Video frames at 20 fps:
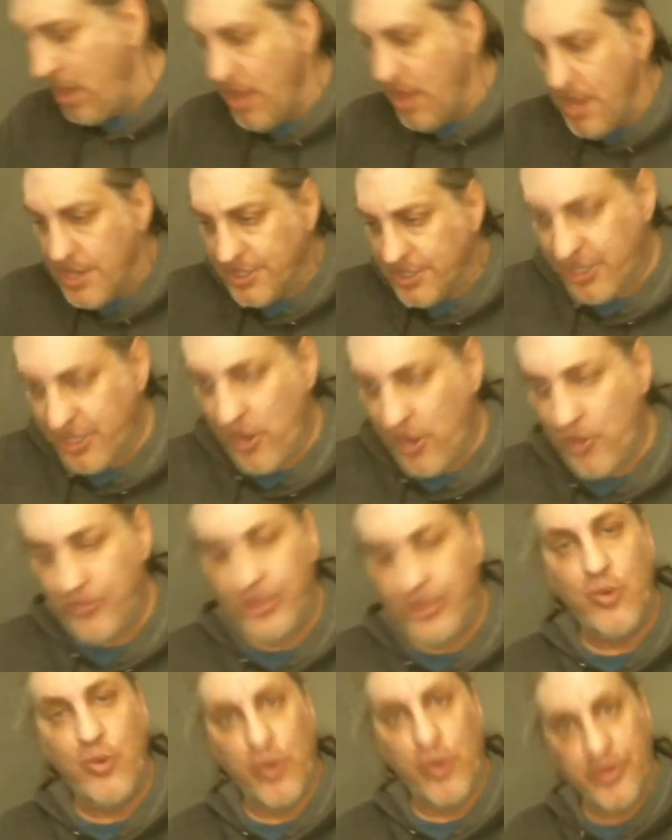So the
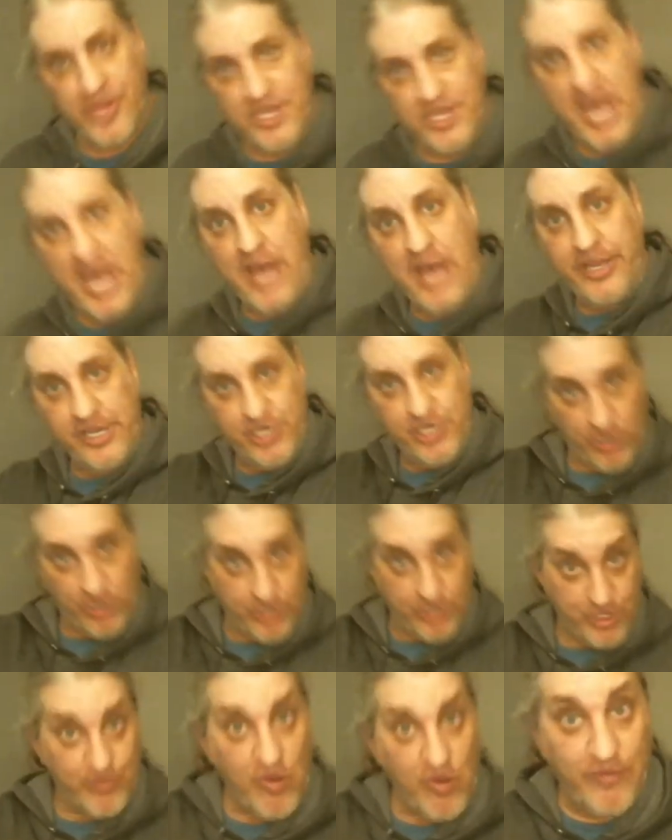North Italian church,
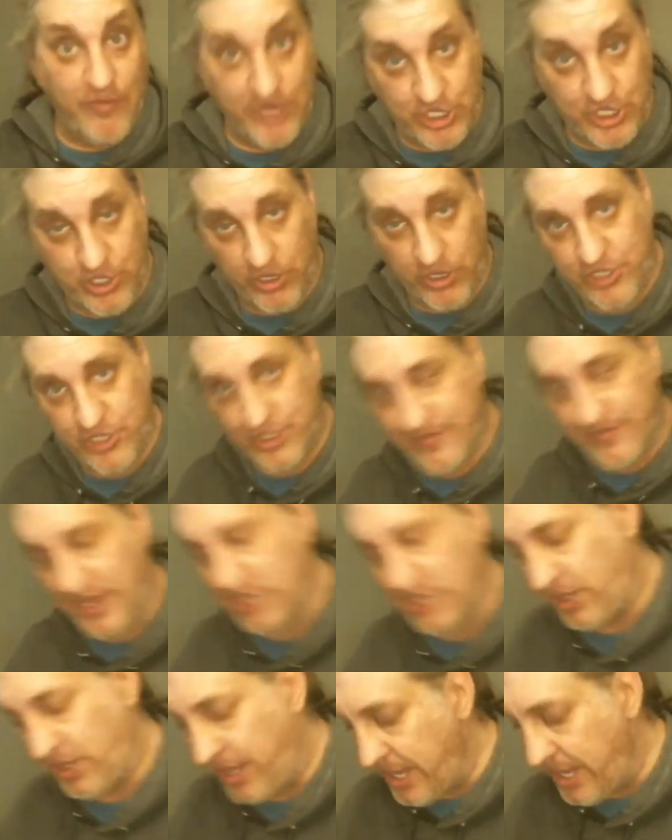the Roman church
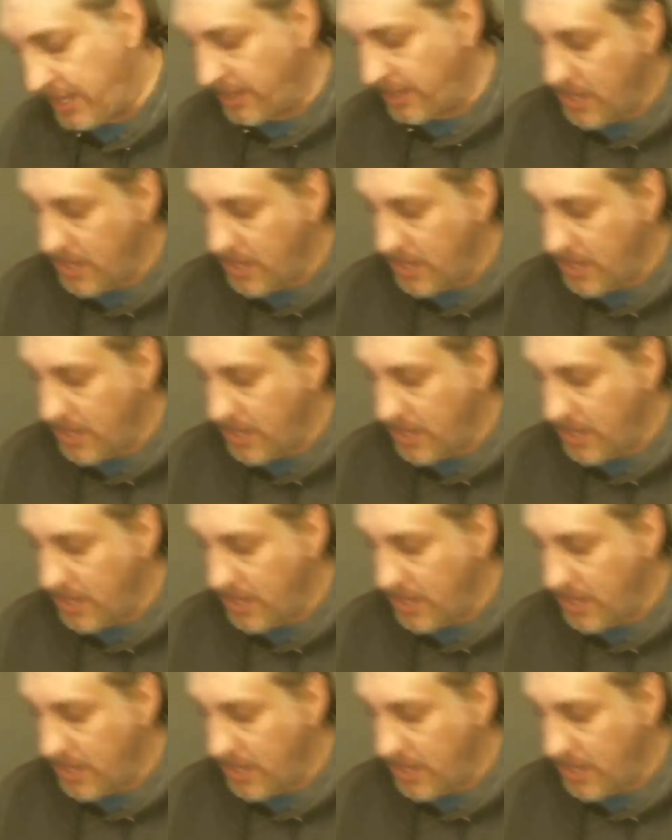especially,